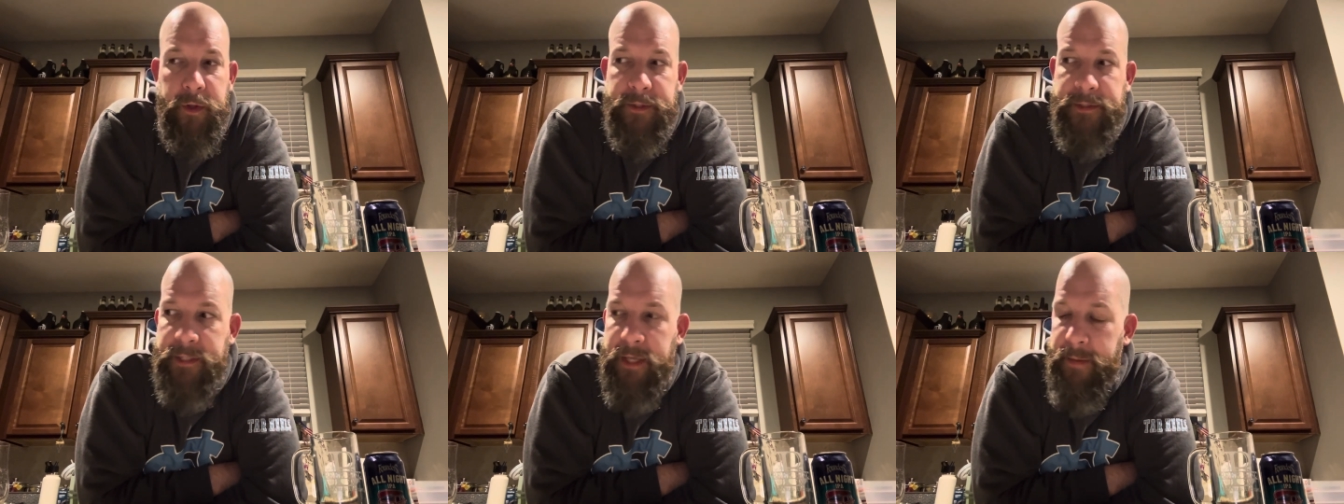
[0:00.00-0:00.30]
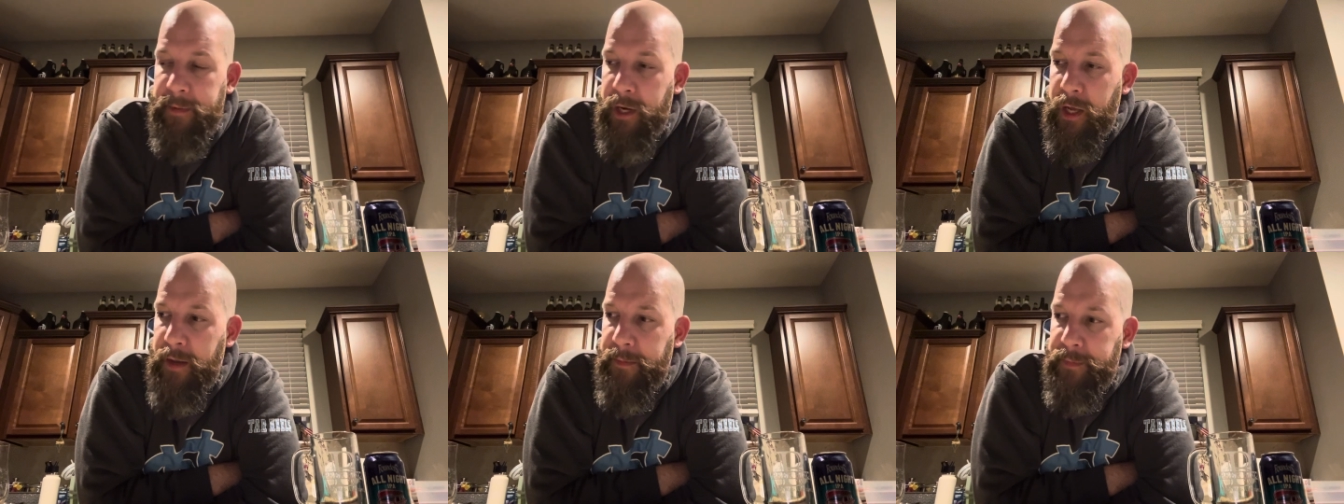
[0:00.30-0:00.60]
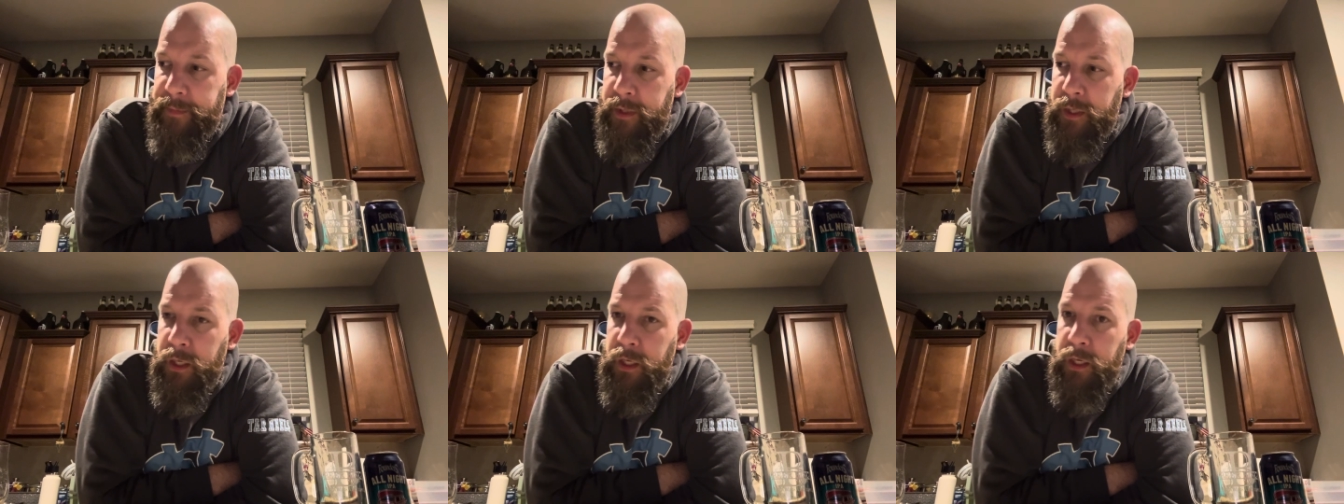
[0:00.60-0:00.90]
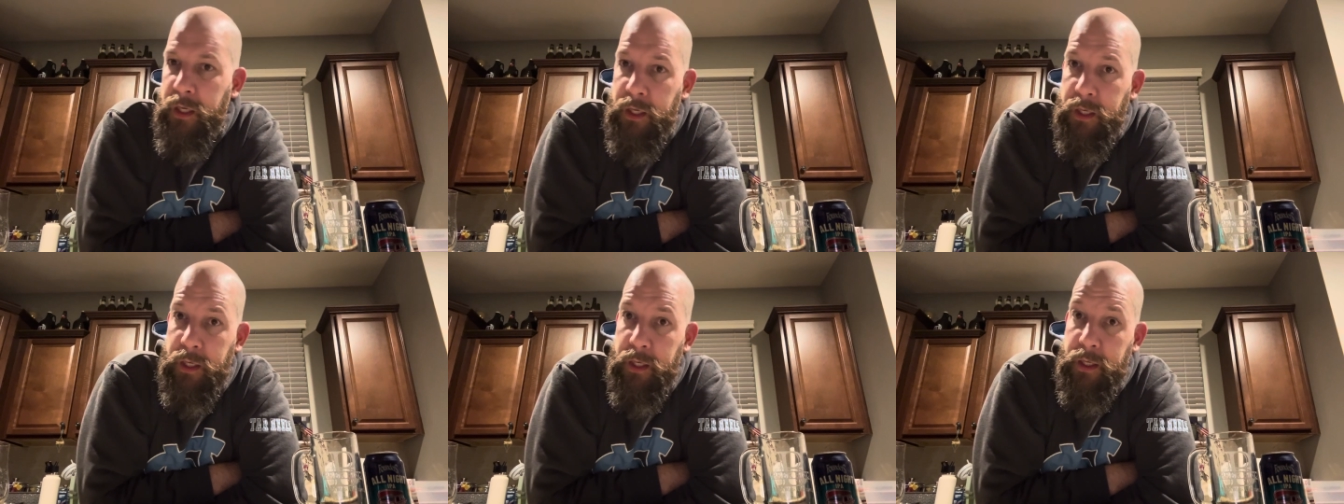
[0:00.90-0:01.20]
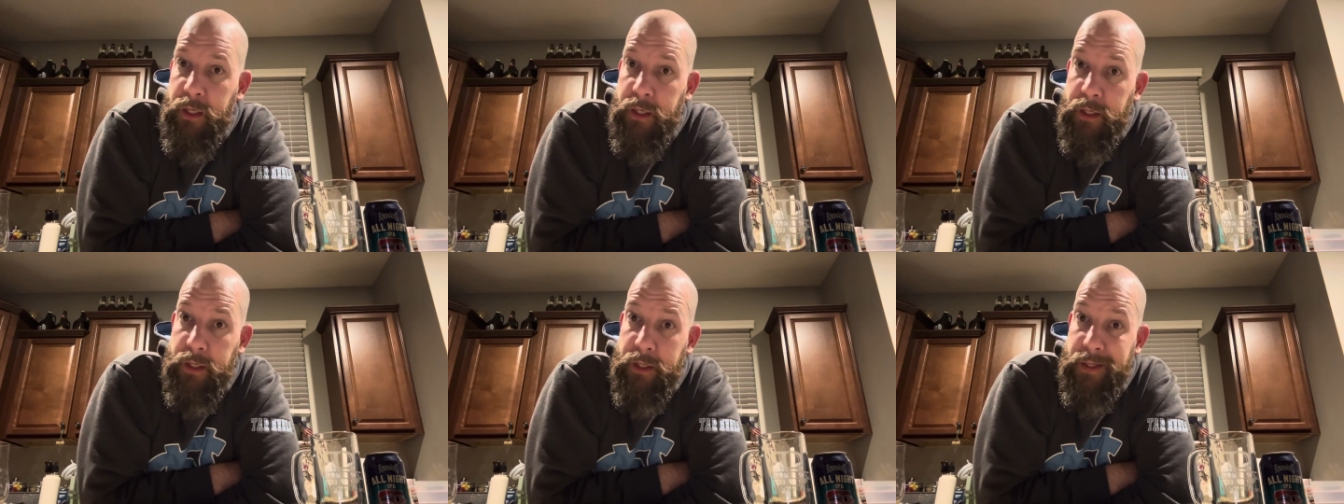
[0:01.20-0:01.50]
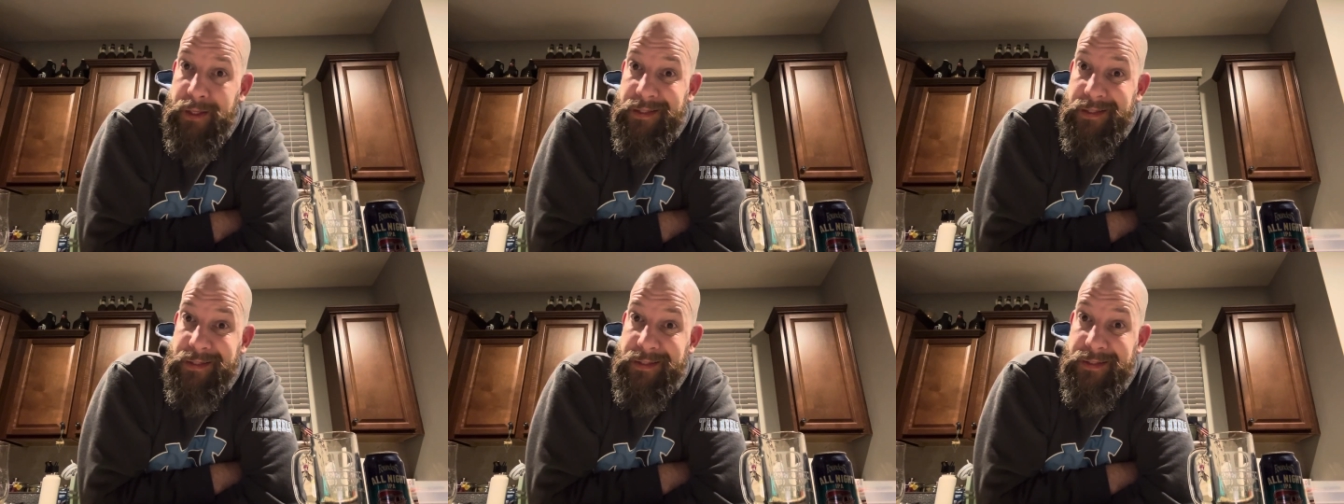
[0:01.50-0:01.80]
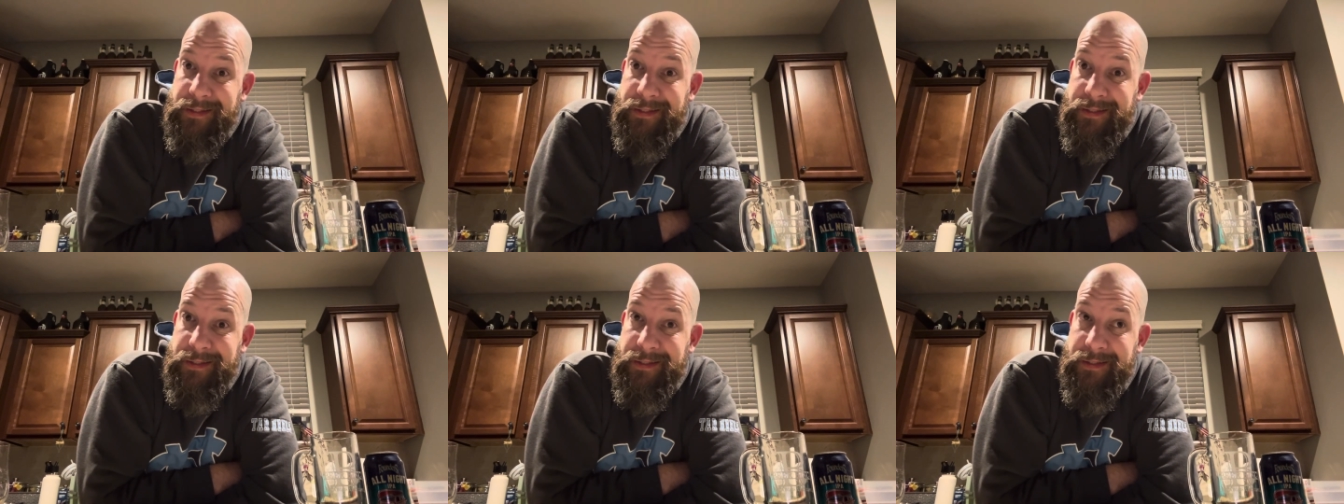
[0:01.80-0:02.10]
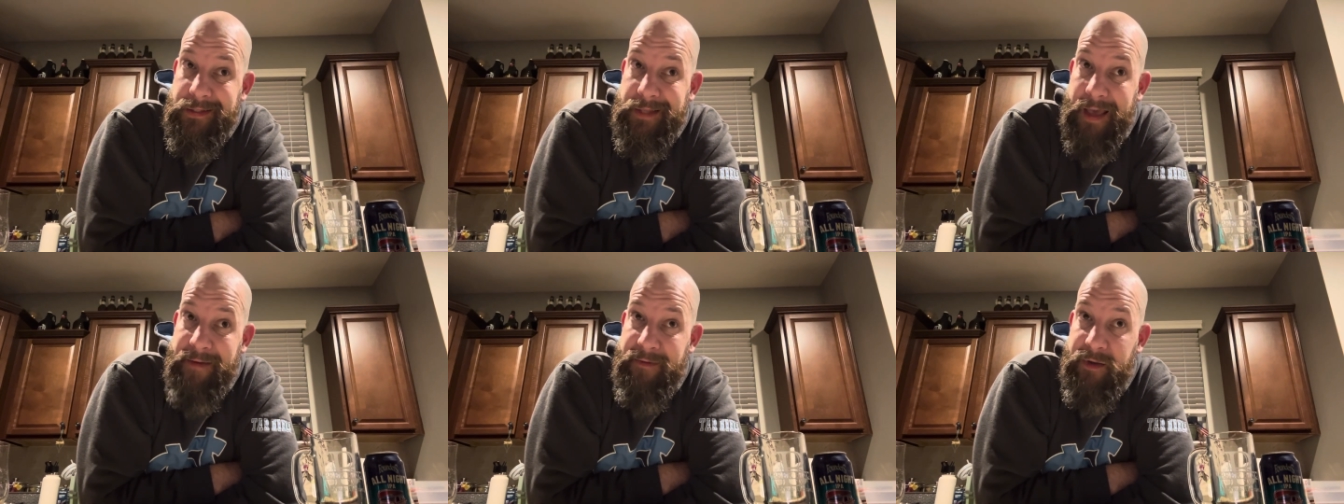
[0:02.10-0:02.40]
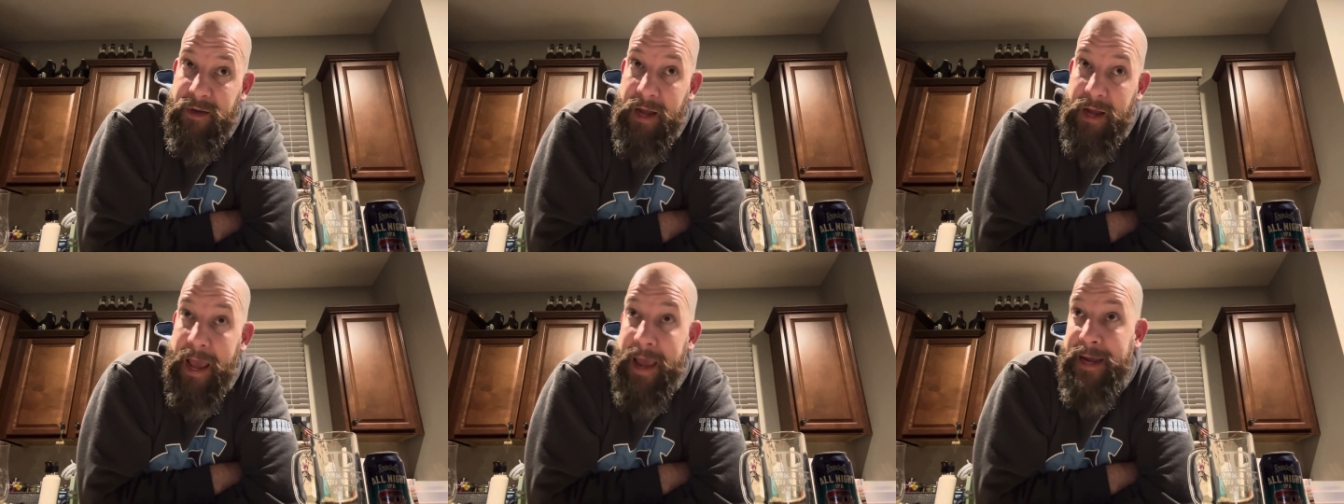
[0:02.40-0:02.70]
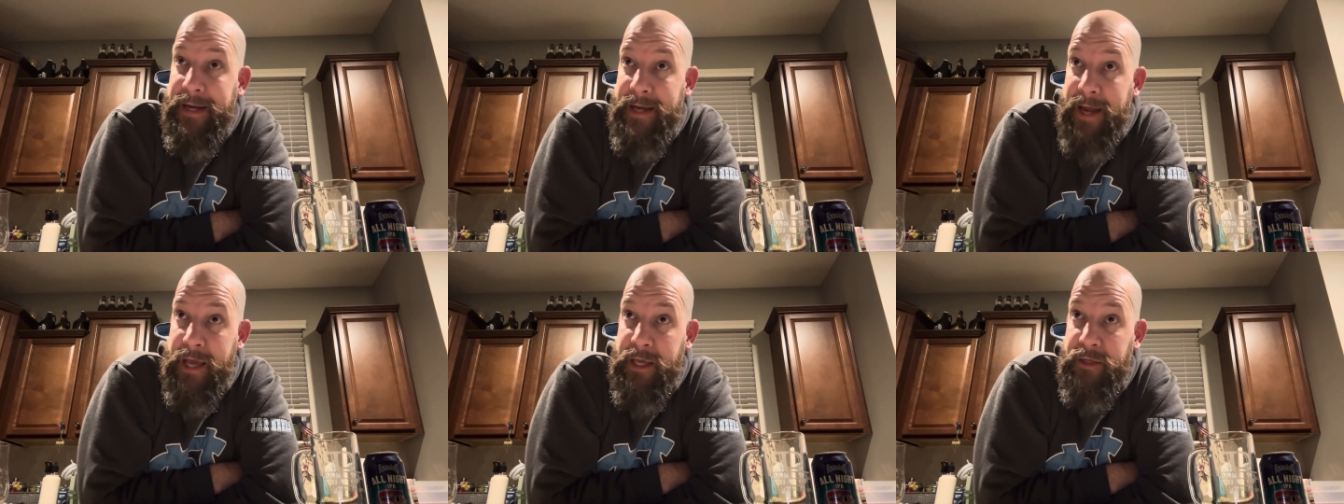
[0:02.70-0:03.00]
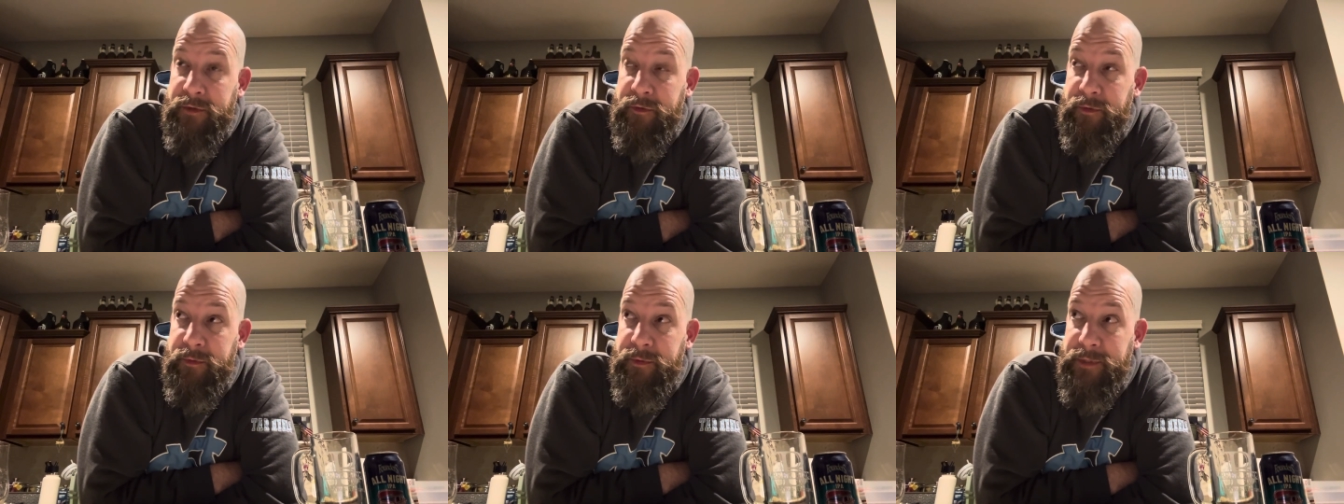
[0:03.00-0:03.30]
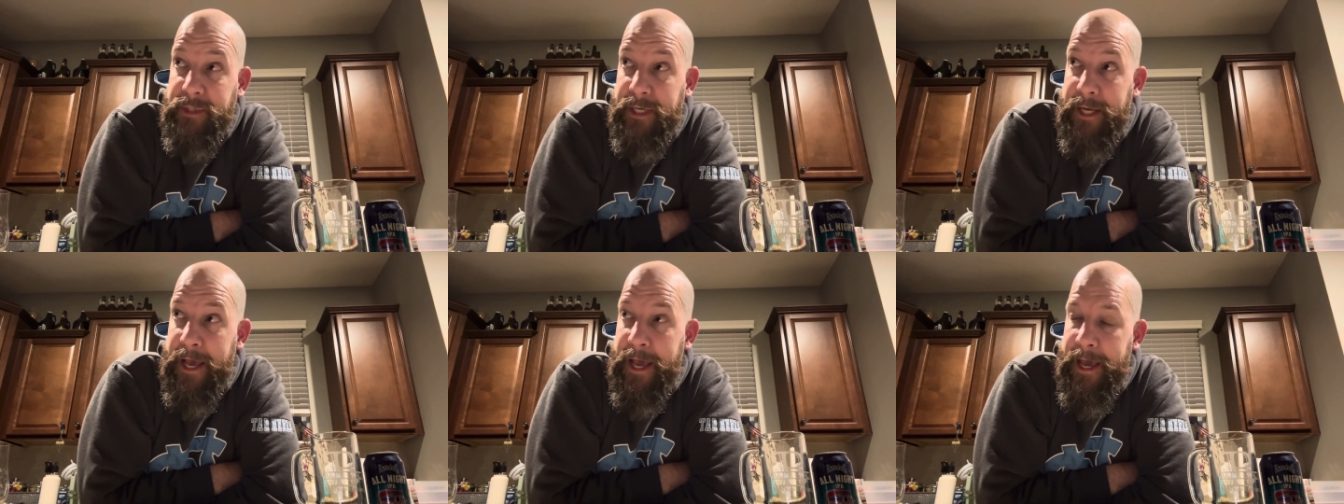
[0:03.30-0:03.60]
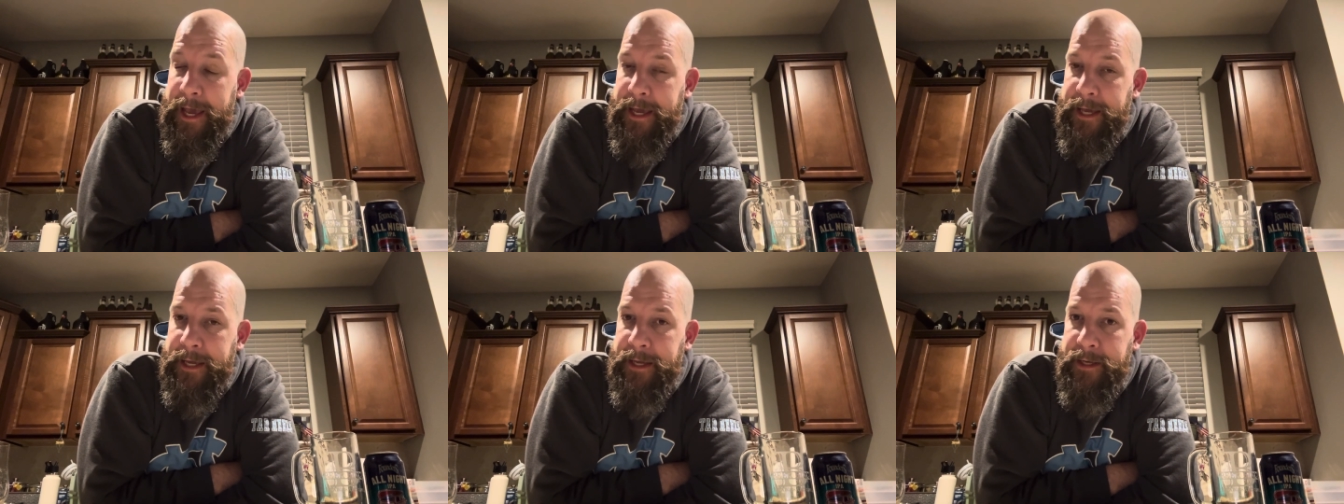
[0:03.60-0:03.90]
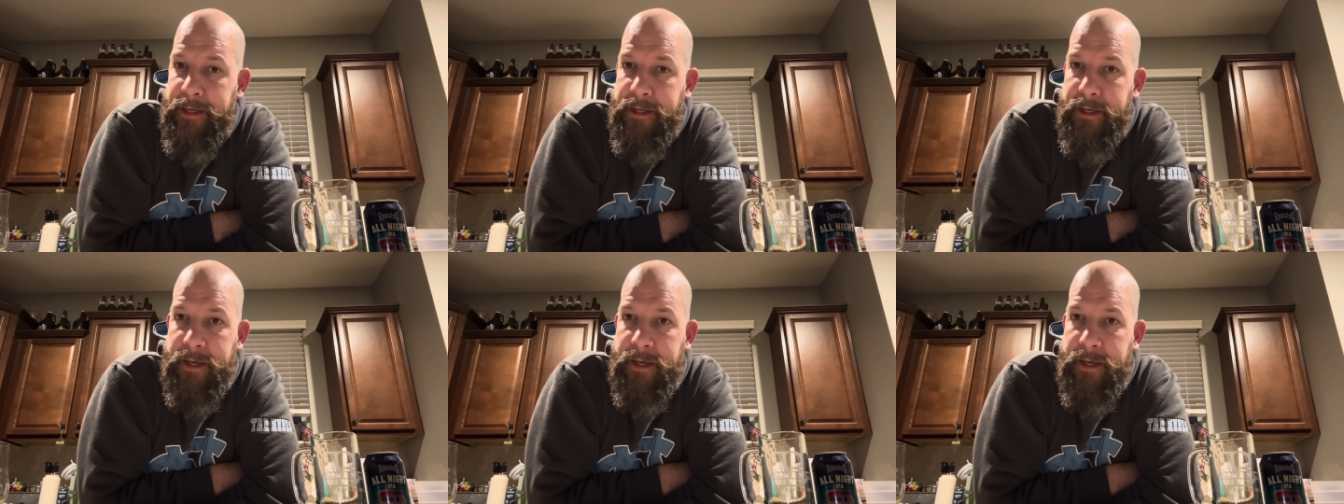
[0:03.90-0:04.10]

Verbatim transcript: It's coming up seven, eight days from today.